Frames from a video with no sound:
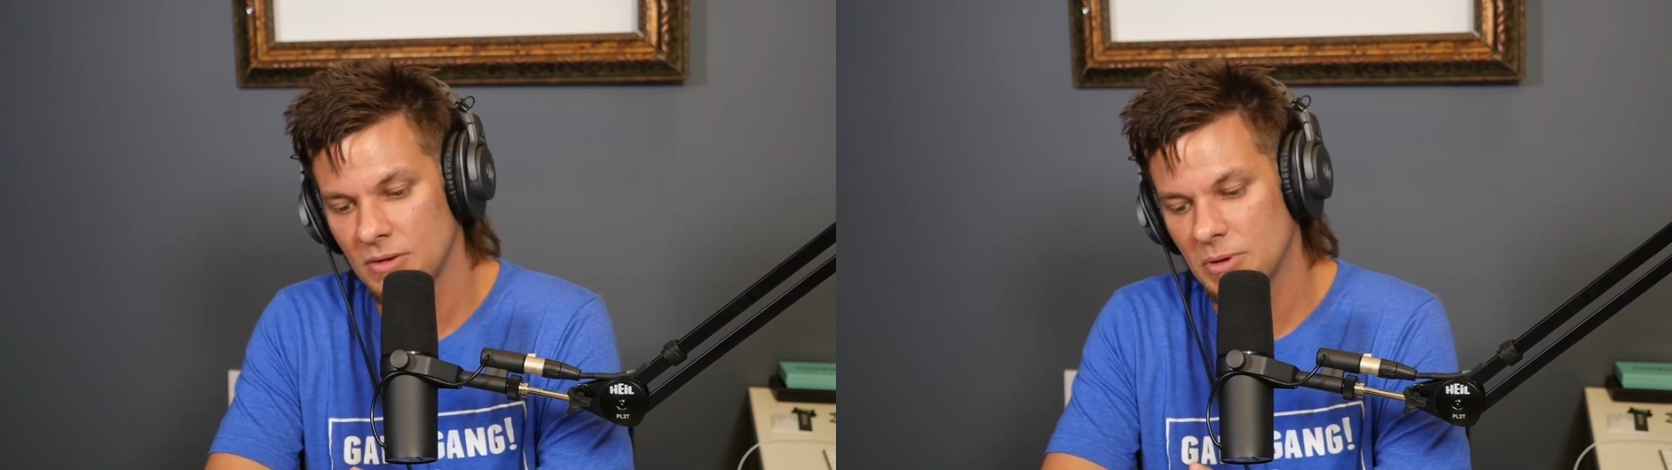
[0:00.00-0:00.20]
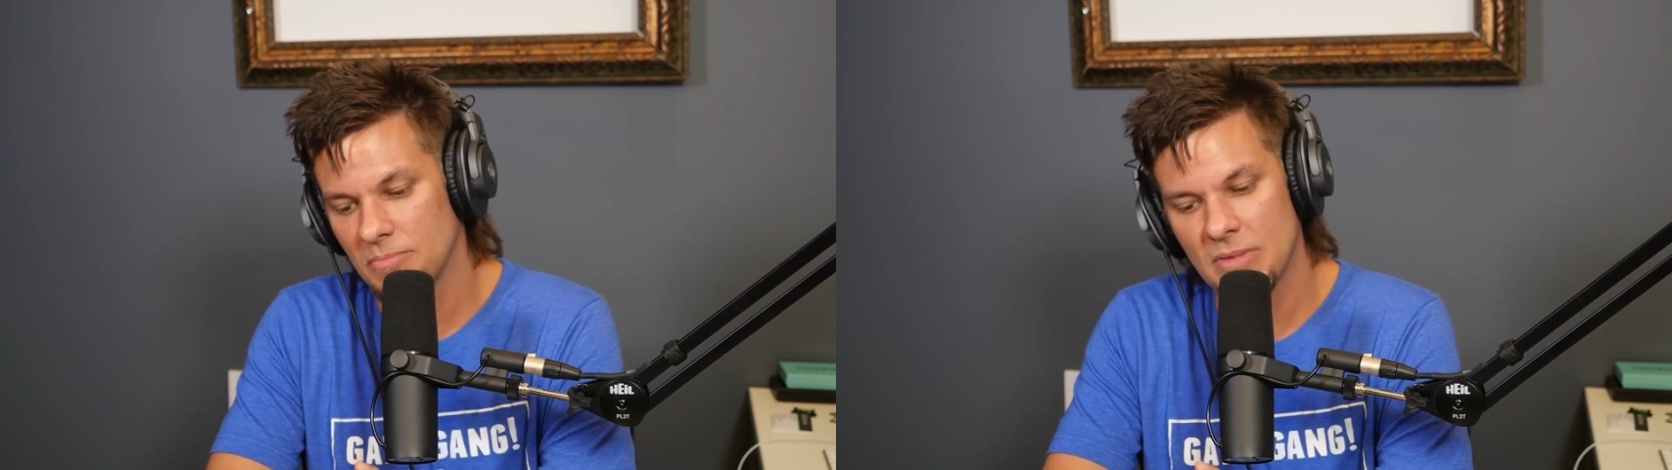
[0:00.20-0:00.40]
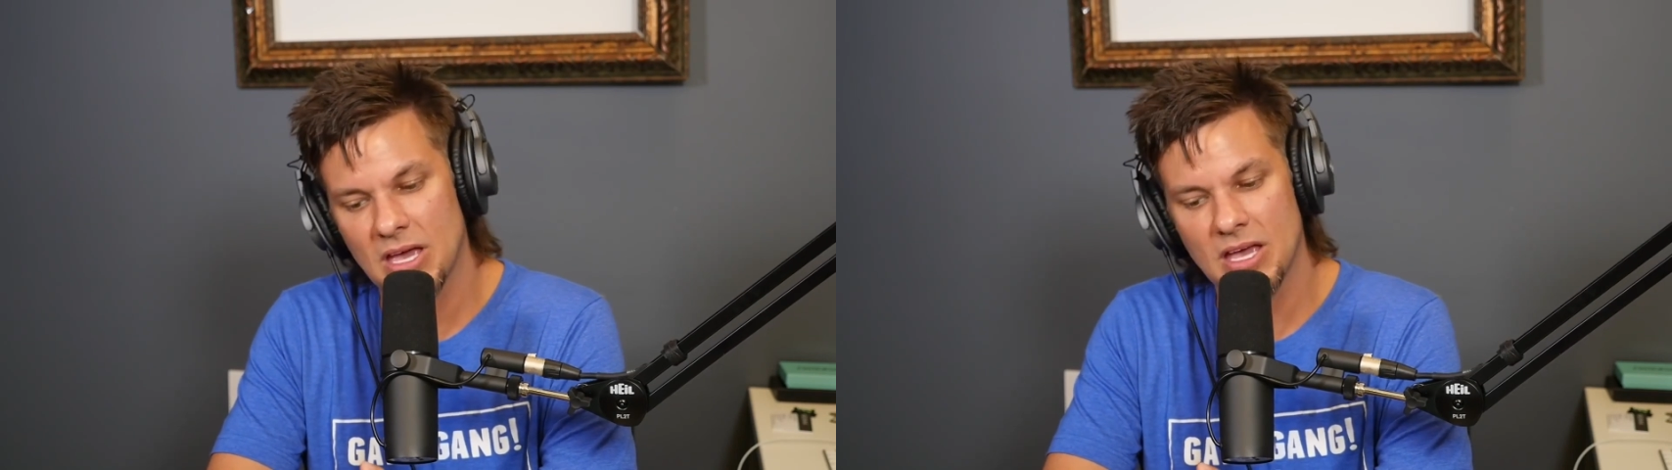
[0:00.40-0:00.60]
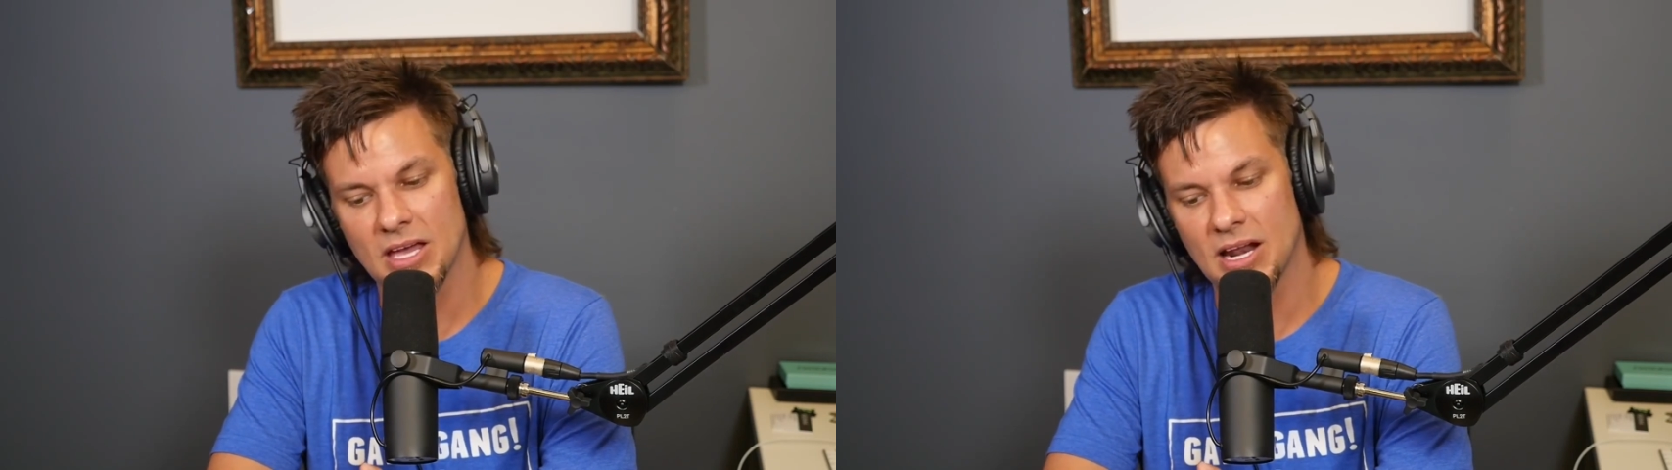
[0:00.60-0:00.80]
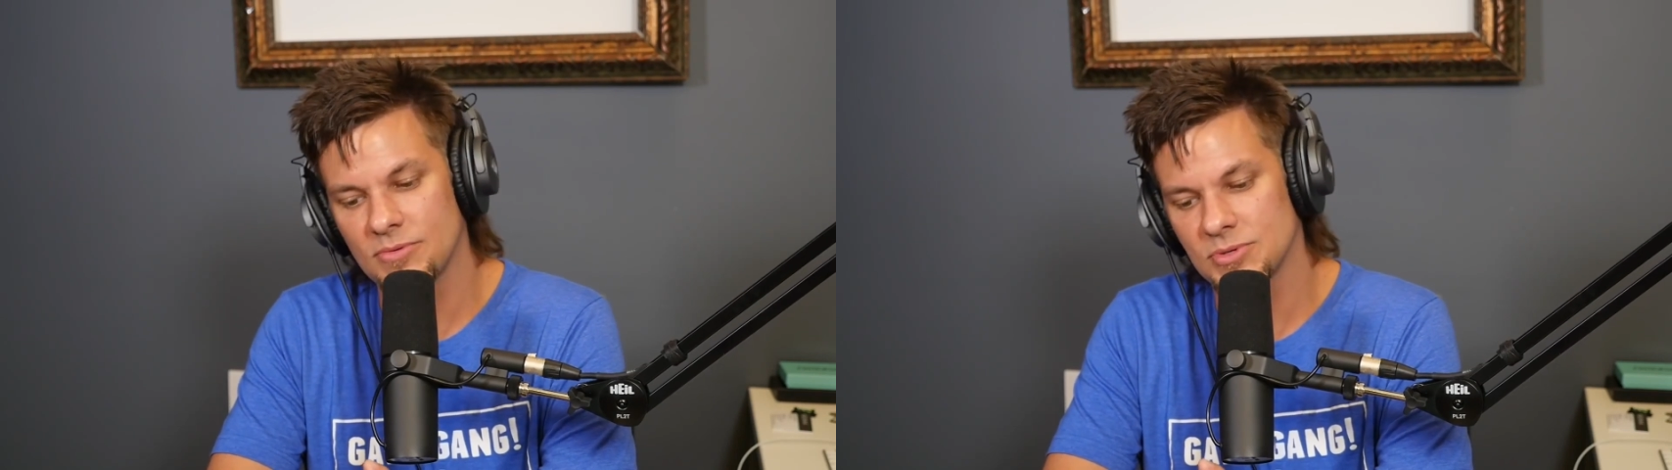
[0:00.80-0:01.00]
But
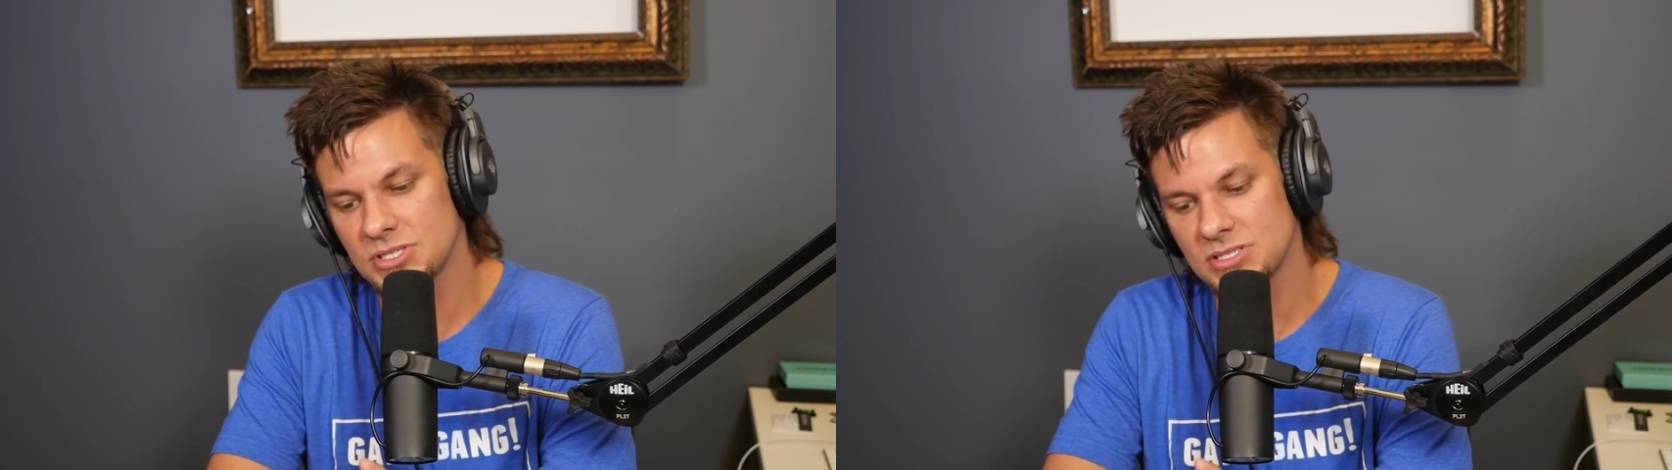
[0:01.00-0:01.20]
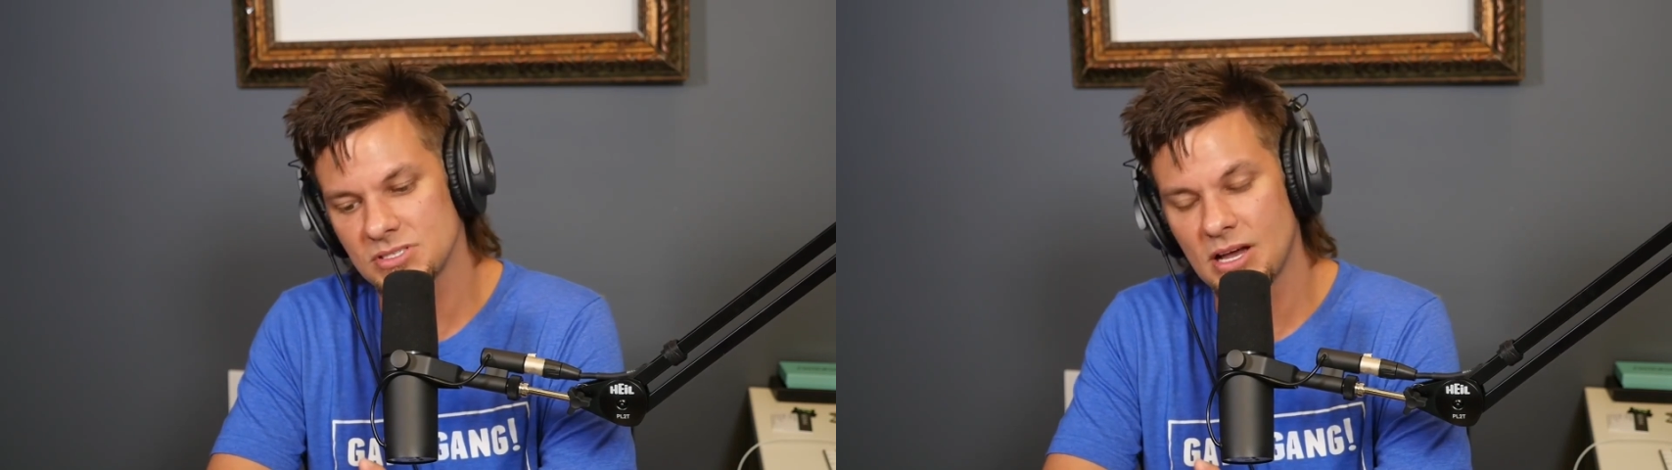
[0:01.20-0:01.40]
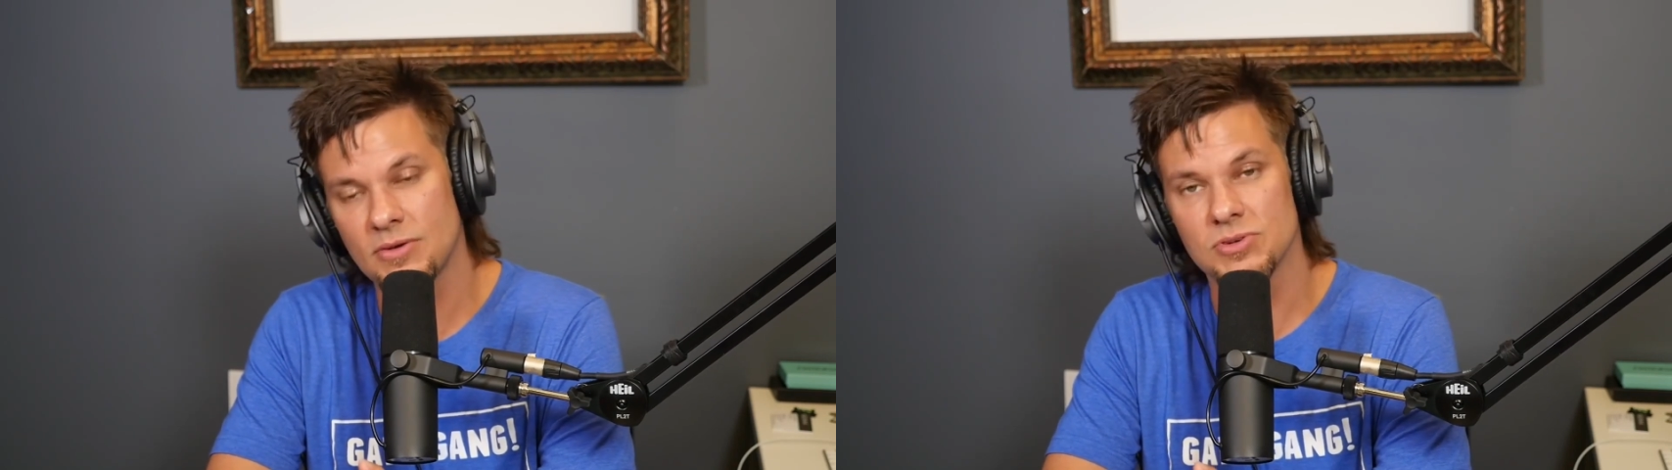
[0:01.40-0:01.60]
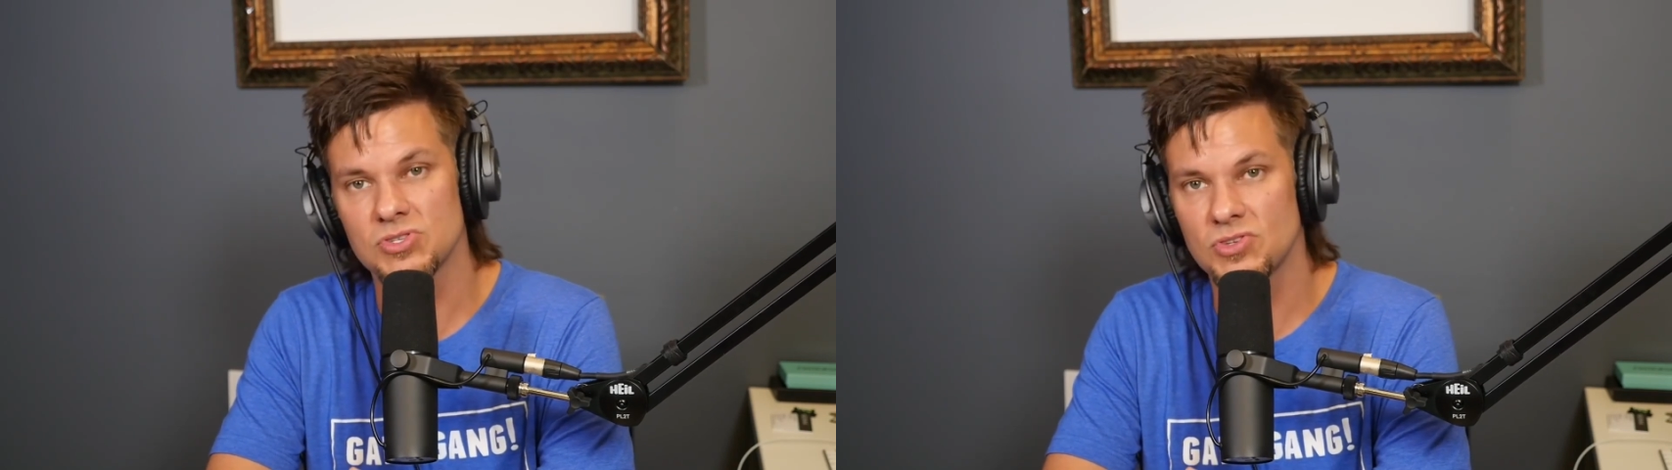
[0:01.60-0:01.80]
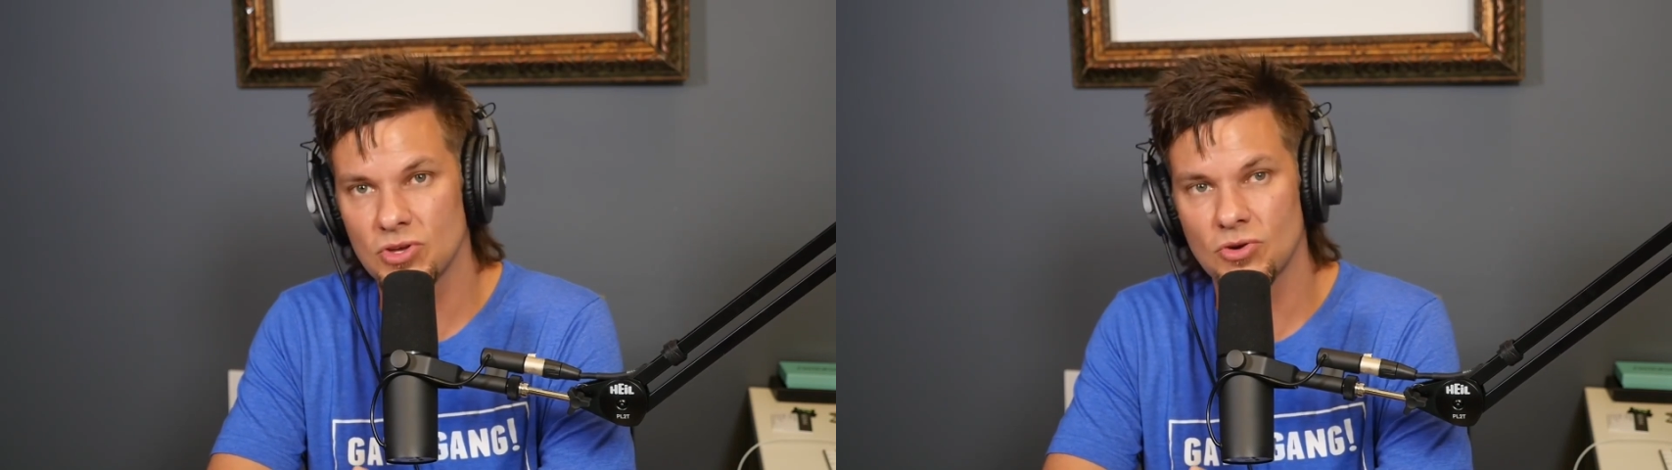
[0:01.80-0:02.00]
man, I was
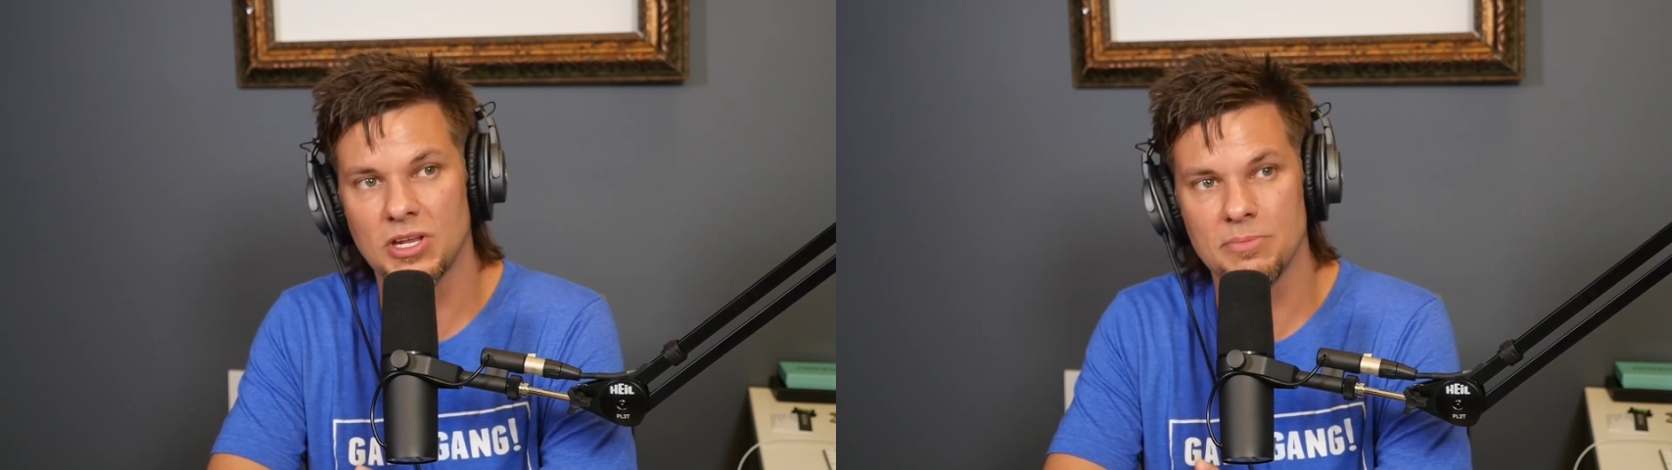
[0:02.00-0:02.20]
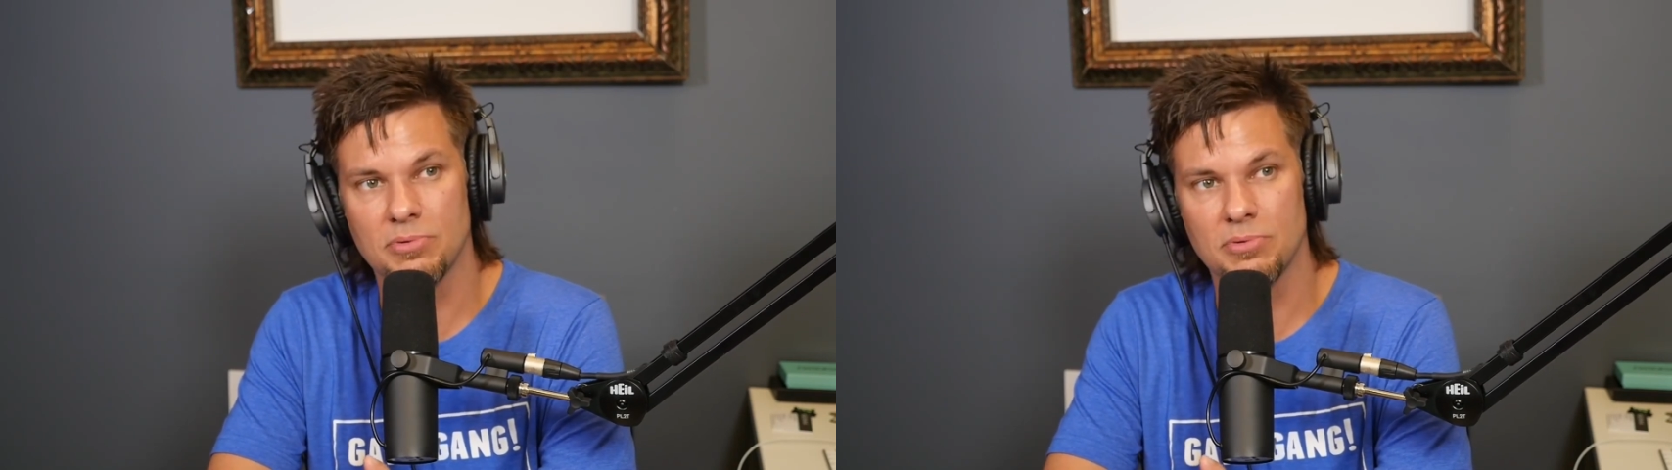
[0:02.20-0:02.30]
thoroughly